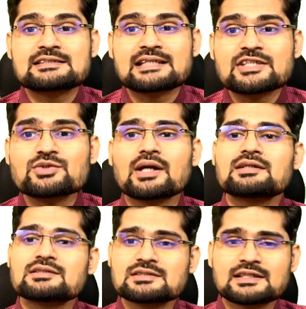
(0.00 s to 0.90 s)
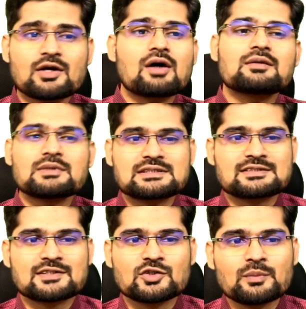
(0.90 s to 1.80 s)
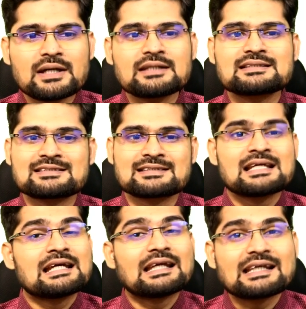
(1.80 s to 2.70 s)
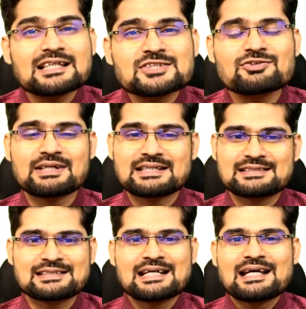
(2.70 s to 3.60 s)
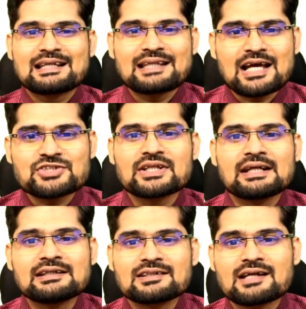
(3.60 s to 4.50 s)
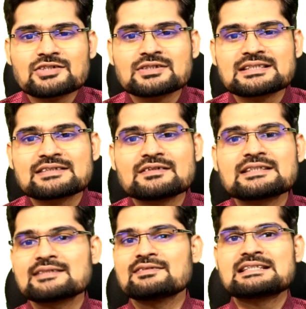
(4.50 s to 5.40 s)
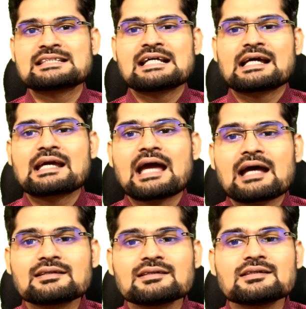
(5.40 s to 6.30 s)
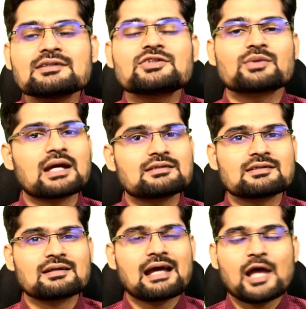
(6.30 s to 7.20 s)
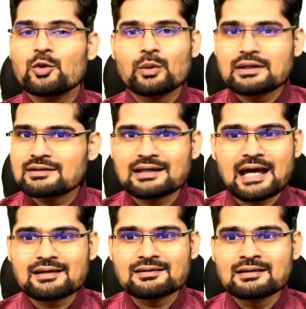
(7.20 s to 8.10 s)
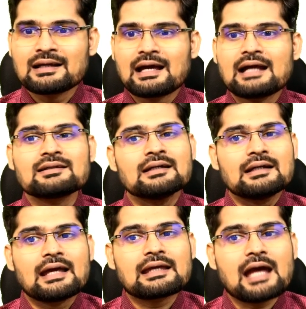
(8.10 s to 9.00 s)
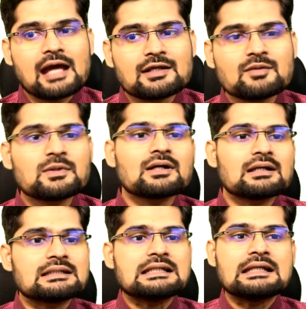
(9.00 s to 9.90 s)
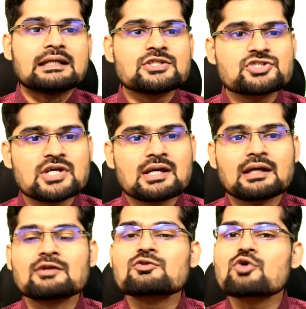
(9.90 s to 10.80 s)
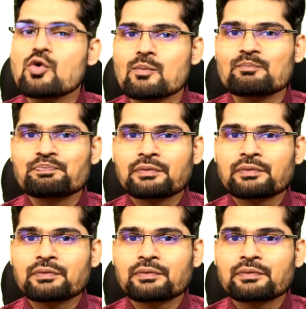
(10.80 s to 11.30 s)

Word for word: educators, economists, humanists, industrialists, national and international civil servants gathered together. And where did they gather? At Accademia di Lince in Rome.